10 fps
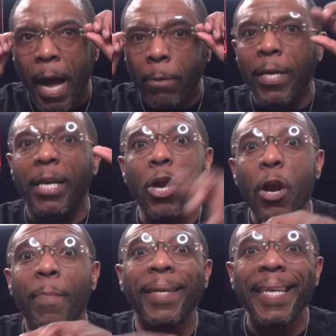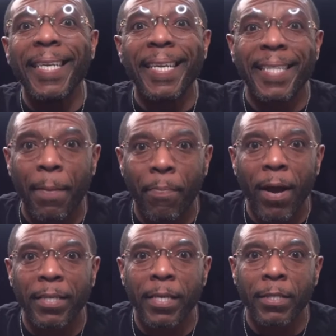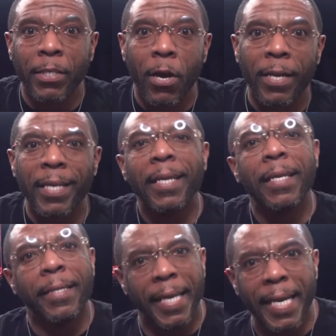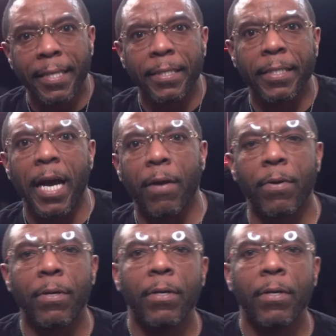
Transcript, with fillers: I'm trying to hurry up and at least get that process started, then hit the shower.